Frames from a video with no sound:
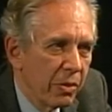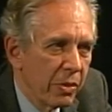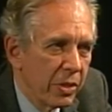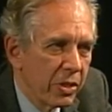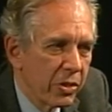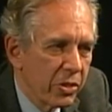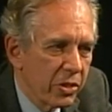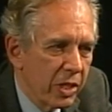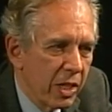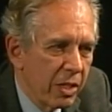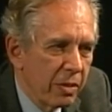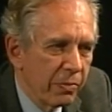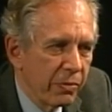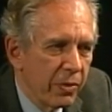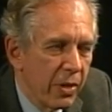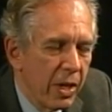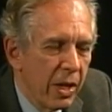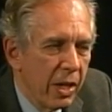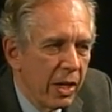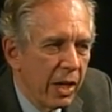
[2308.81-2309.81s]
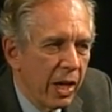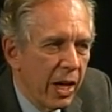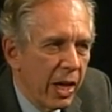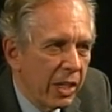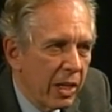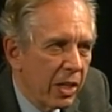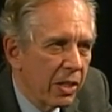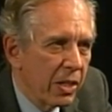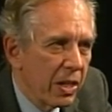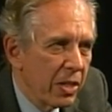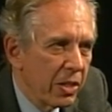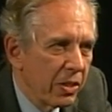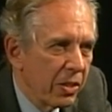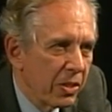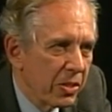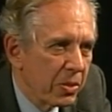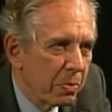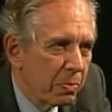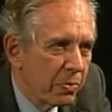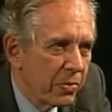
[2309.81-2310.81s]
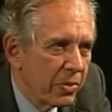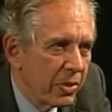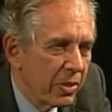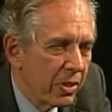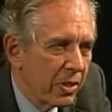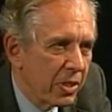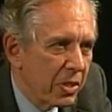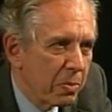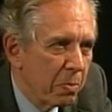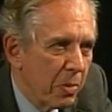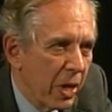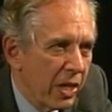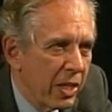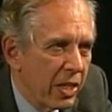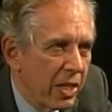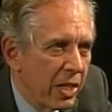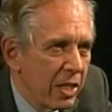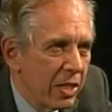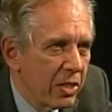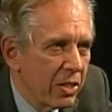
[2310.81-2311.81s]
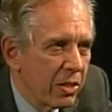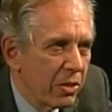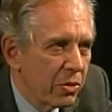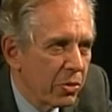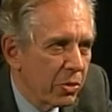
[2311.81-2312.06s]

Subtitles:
know, instead of hanging on to this money to